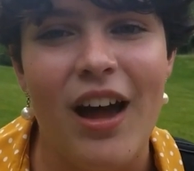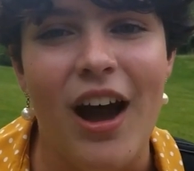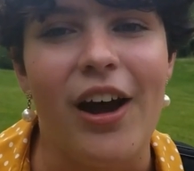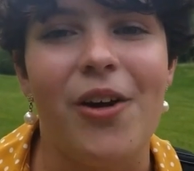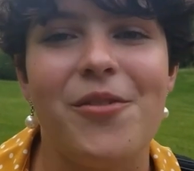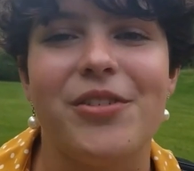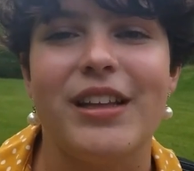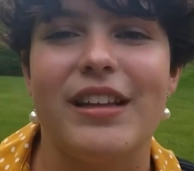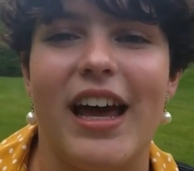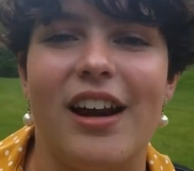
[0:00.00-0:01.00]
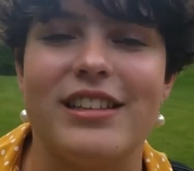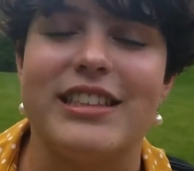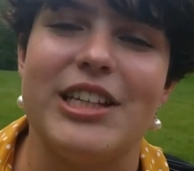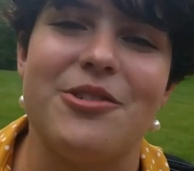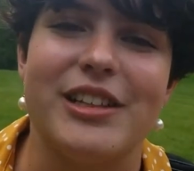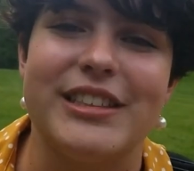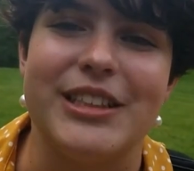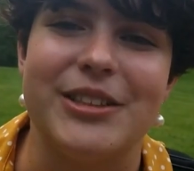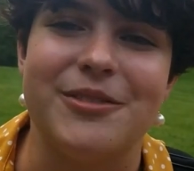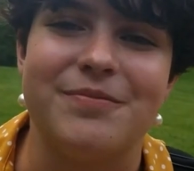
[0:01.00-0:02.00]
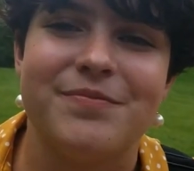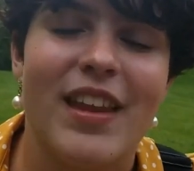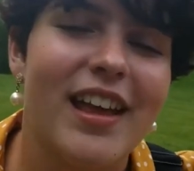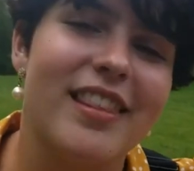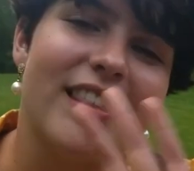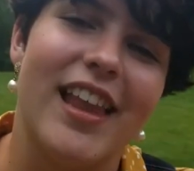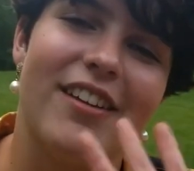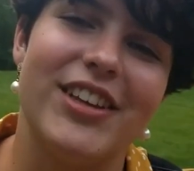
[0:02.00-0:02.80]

I hope that I'll see you all soon. Love